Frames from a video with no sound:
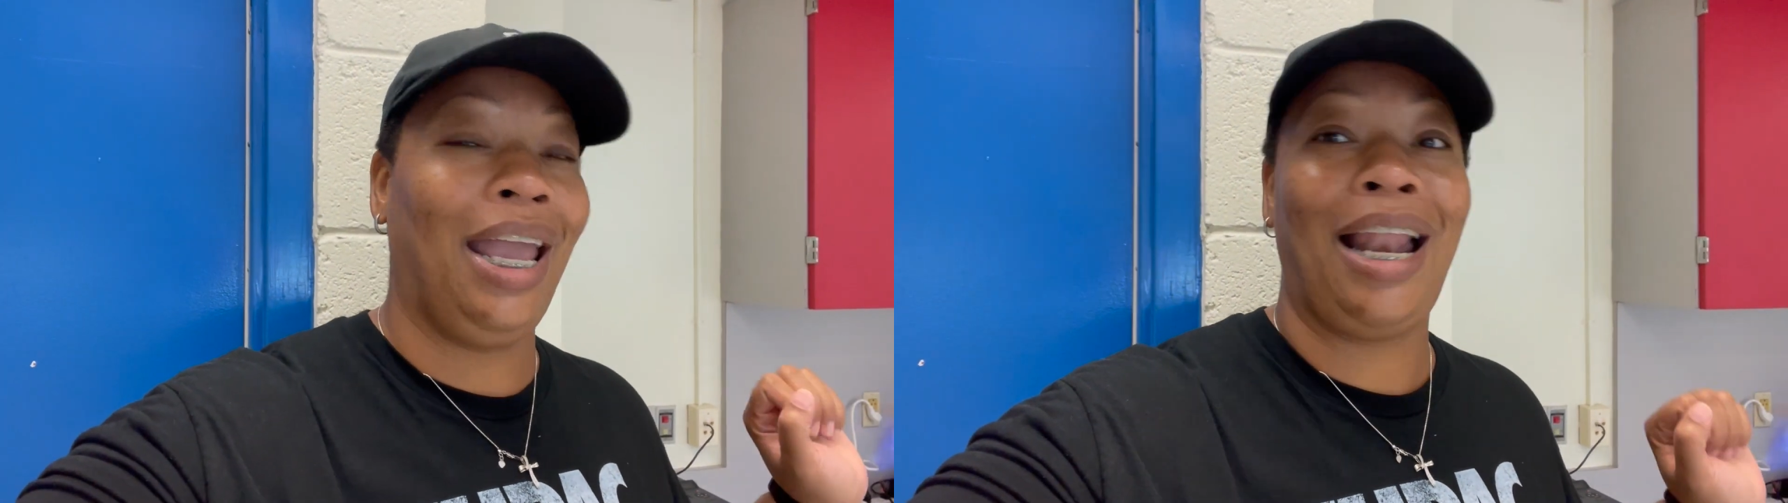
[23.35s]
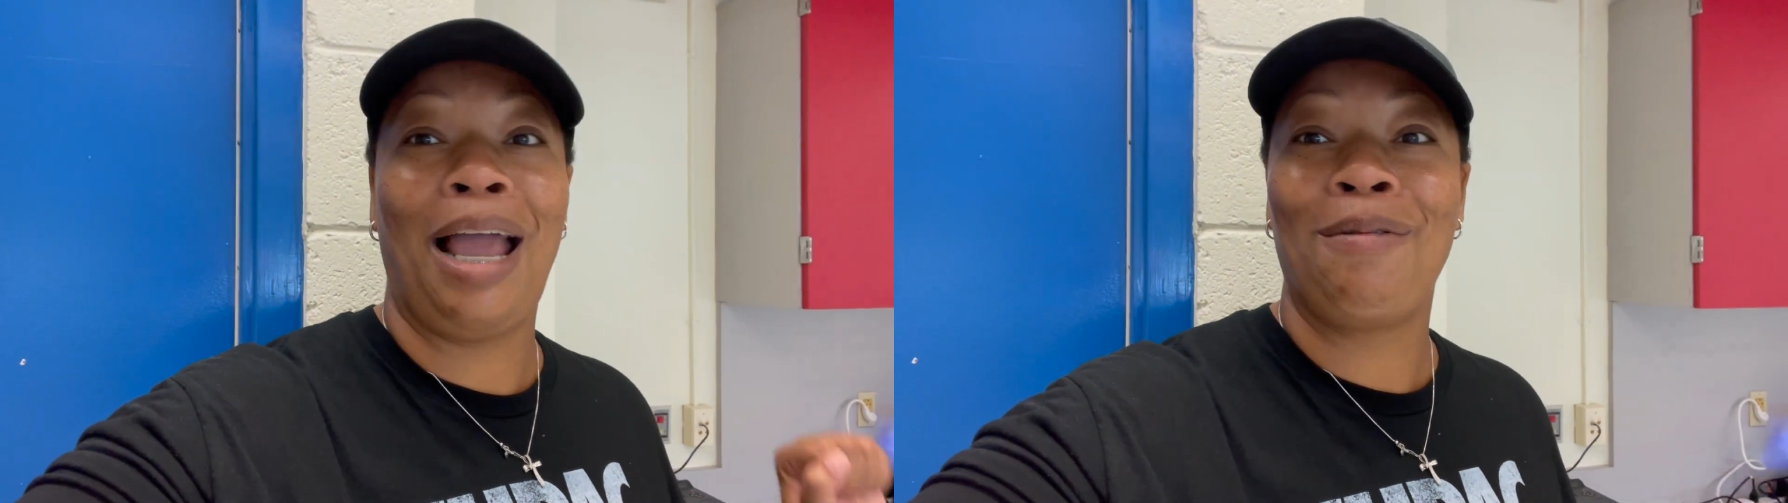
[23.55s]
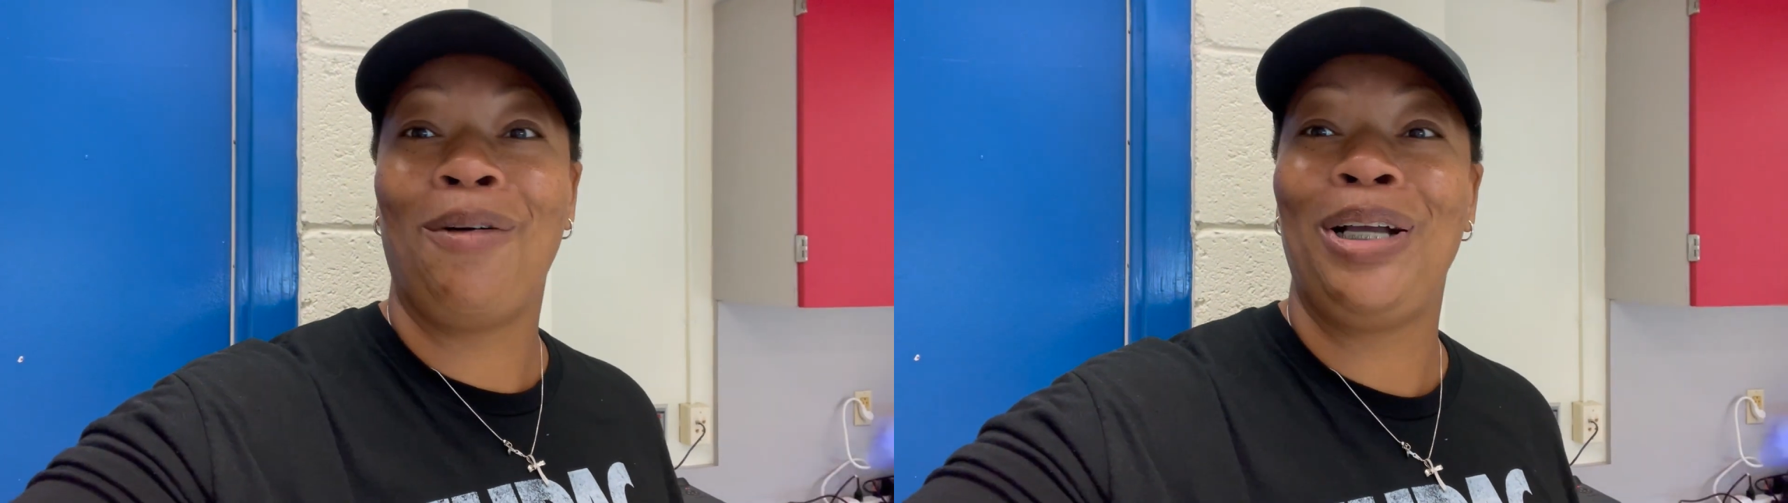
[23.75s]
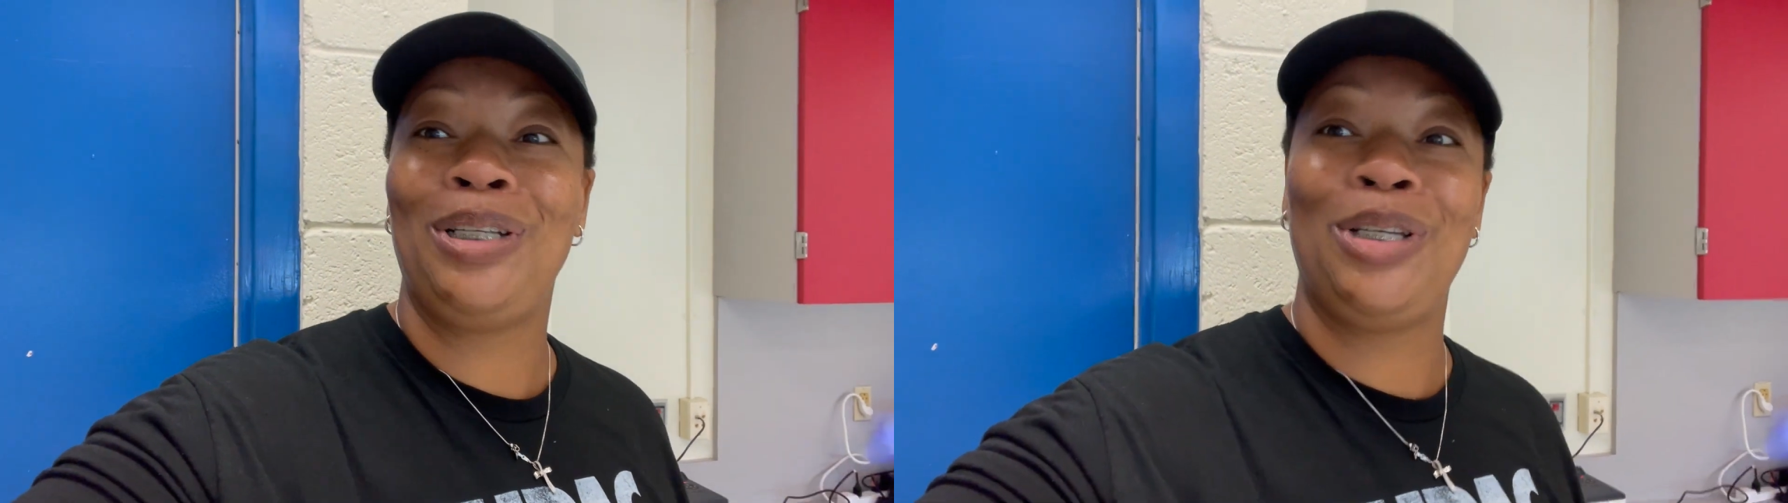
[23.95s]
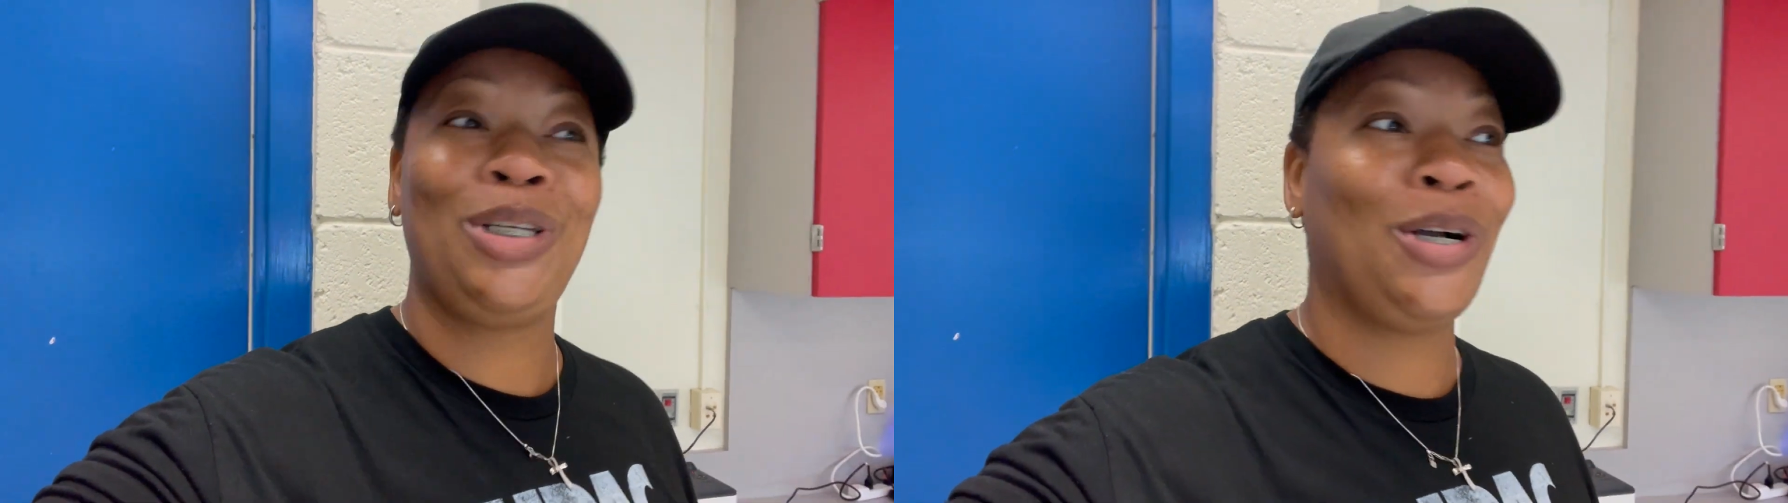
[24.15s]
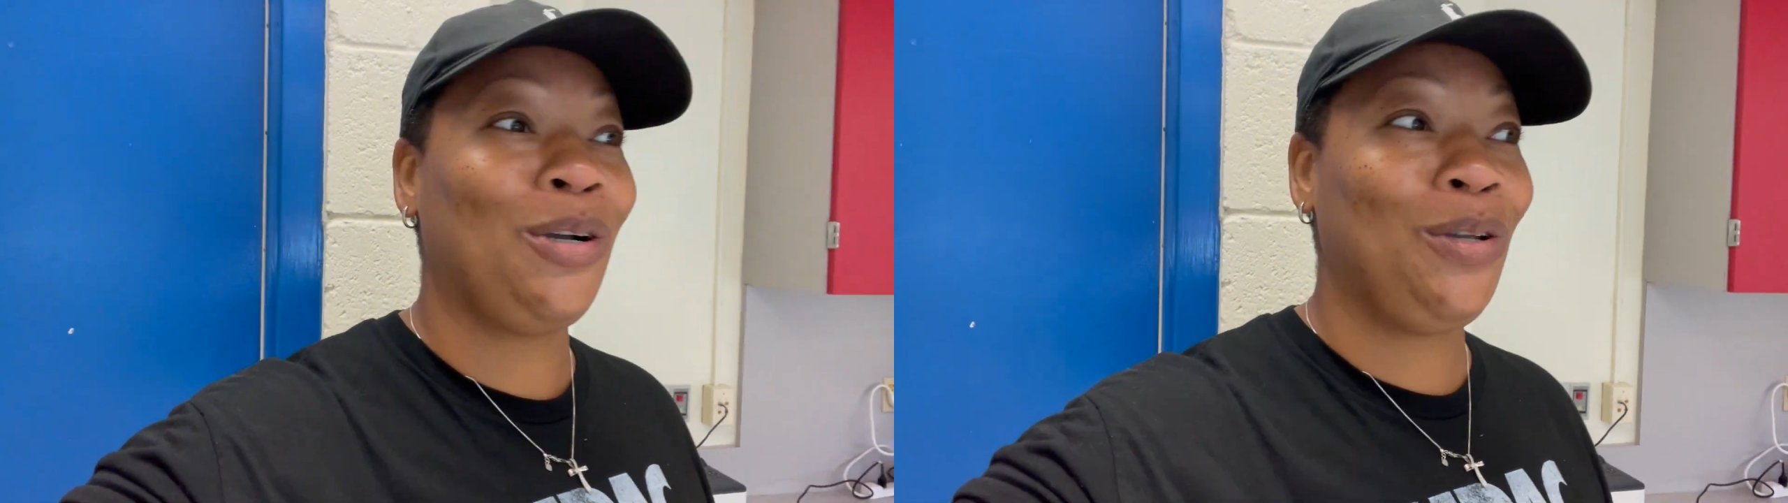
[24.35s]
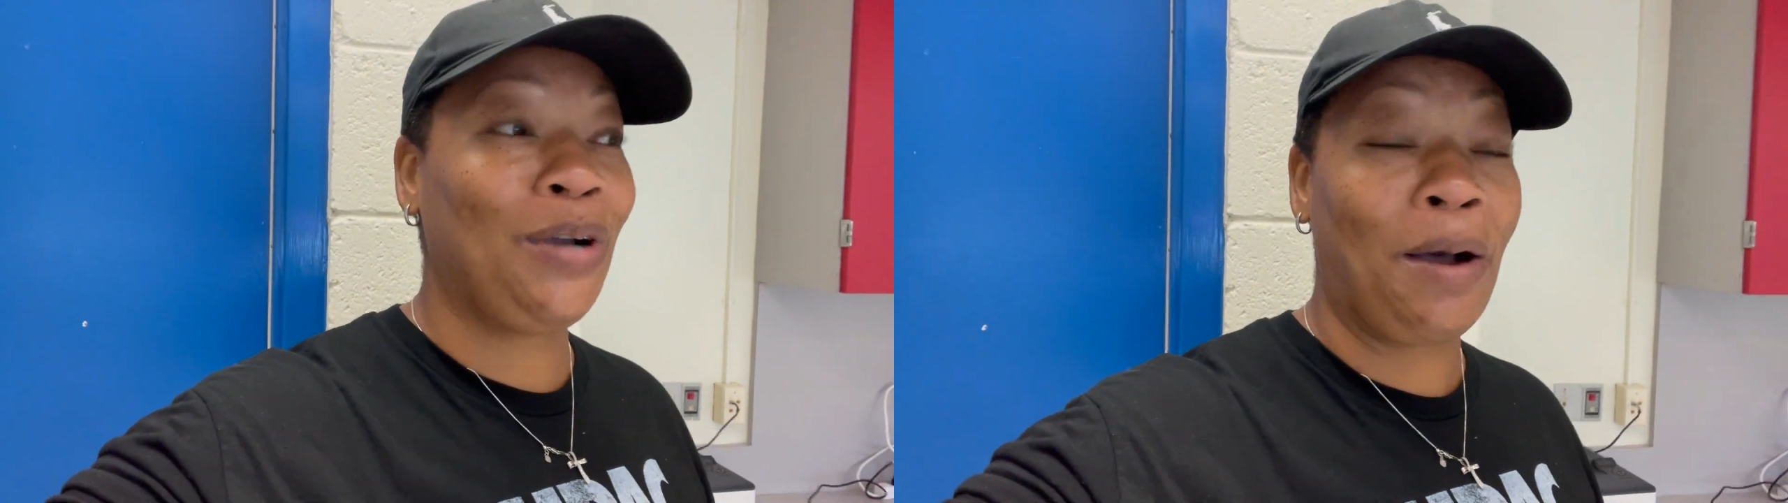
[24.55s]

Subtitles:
And I am going to show you